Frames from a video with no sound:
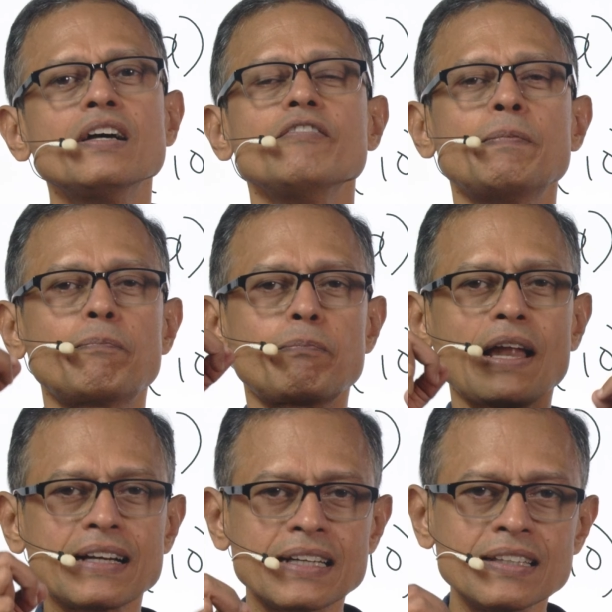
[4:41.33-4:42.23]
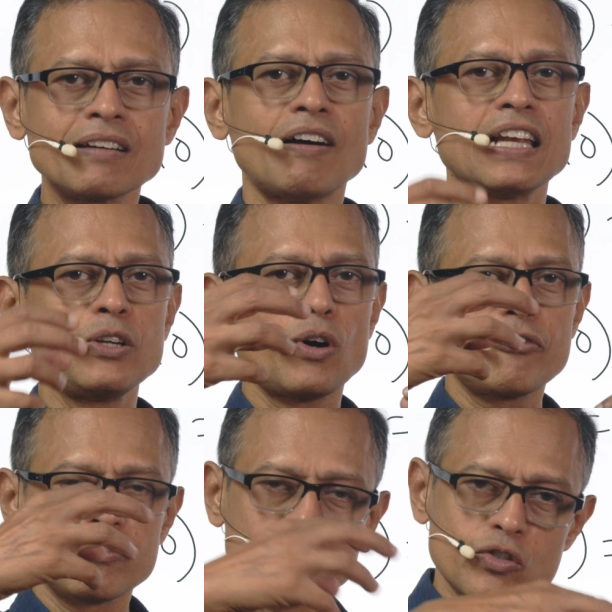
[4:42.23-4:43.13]
We plugged in the value
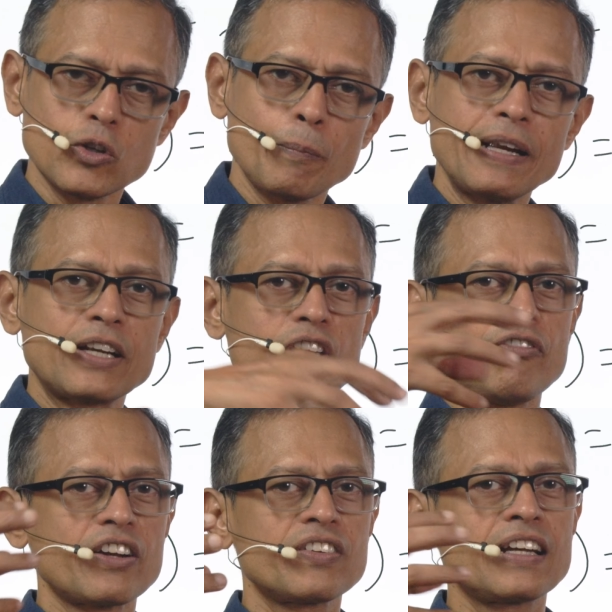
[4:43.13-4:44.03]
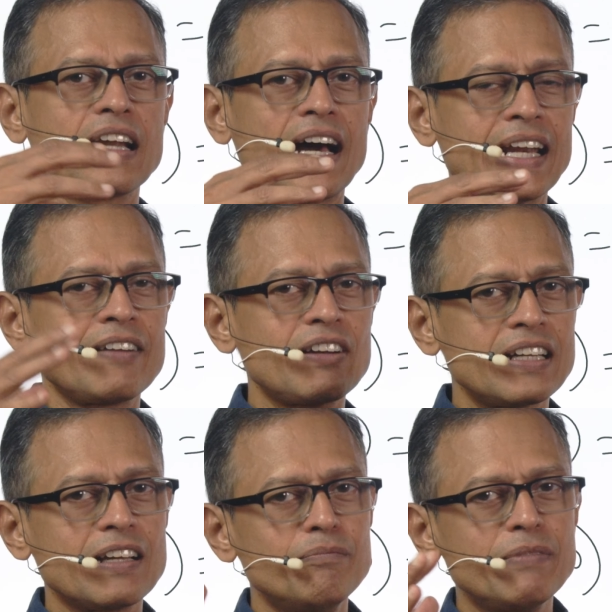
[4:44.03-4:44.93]
of the slope into the function and arrived
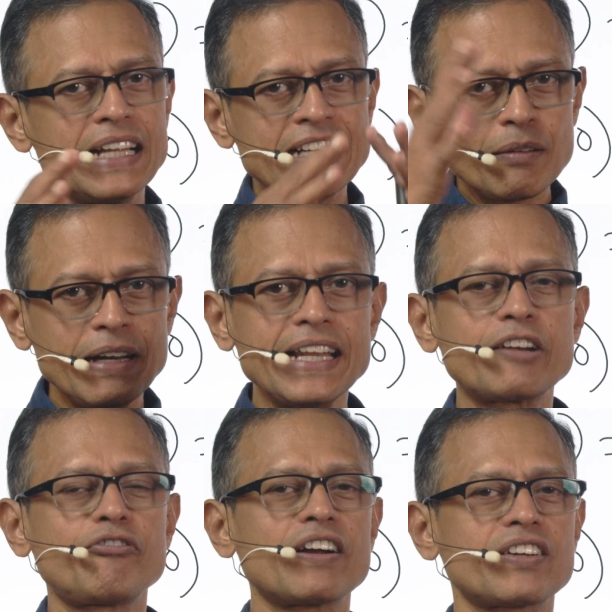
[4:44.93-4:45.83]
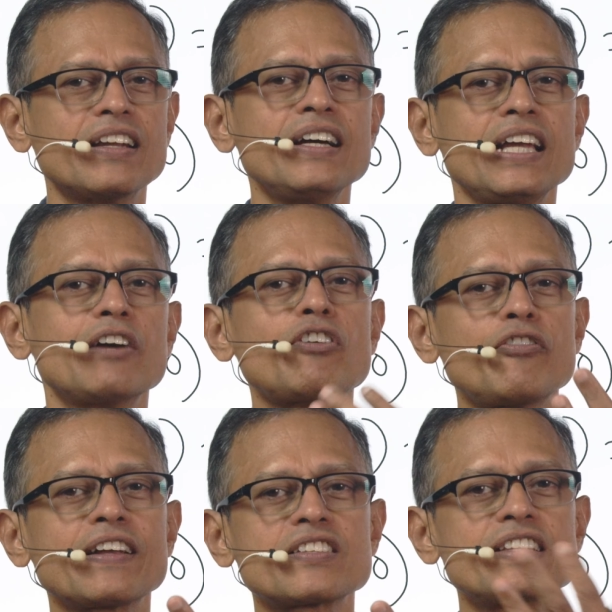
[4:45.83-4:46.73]
at an intermediate function. F
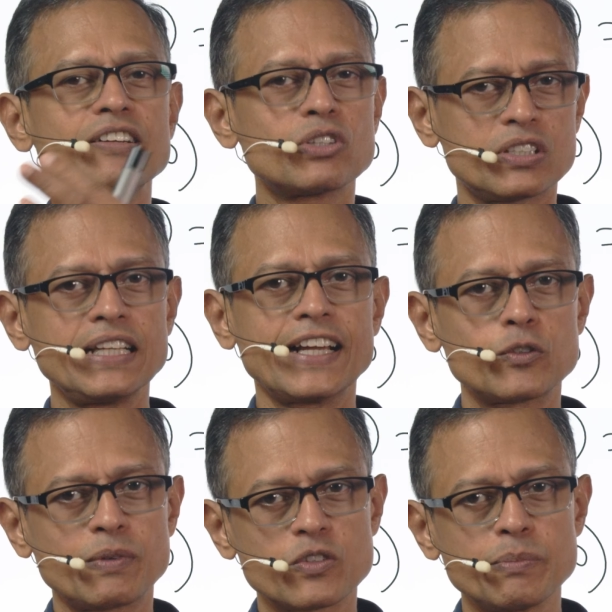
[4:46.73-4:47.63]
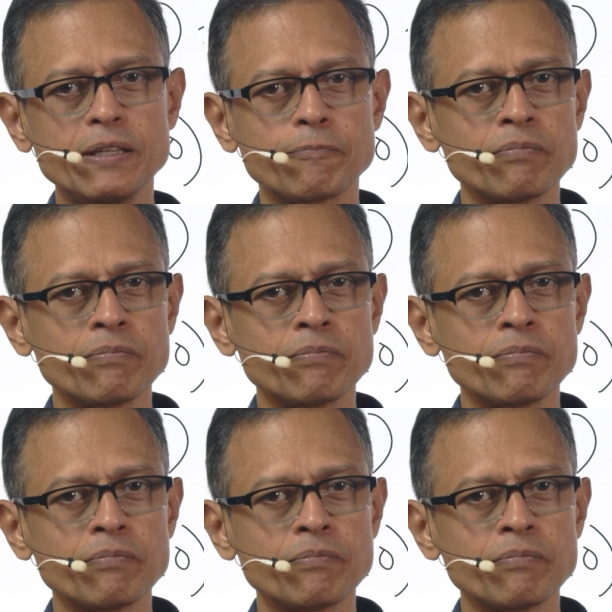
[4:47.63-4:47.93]
of x is equal to 3x plus b.